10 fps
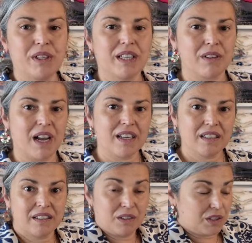rick-rack.
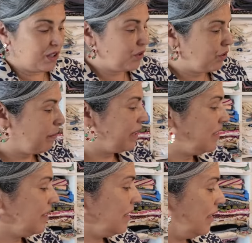This is a super
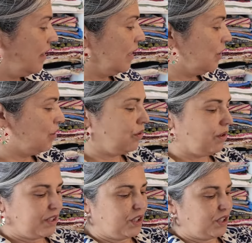easy thing to do.
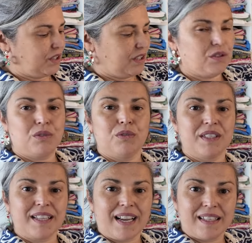I just need to do
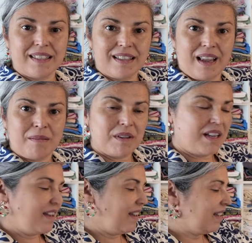exactly the same
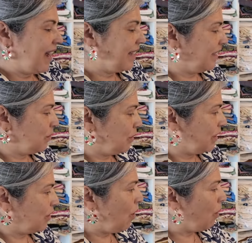that I did with
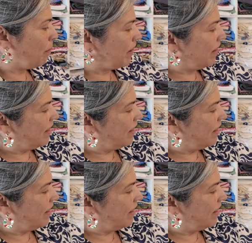the top.